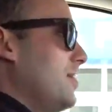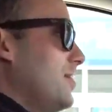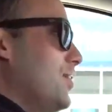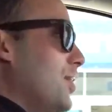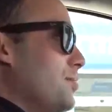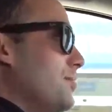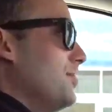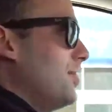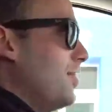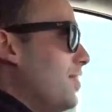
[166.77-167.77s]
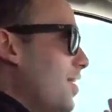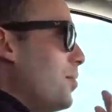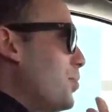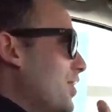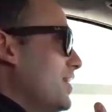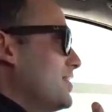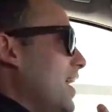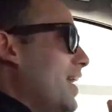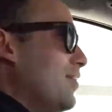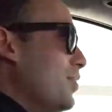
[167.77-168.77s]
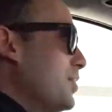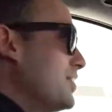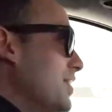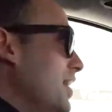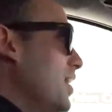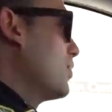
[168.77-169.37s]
you know, I'm pretty excited for Miss Anita.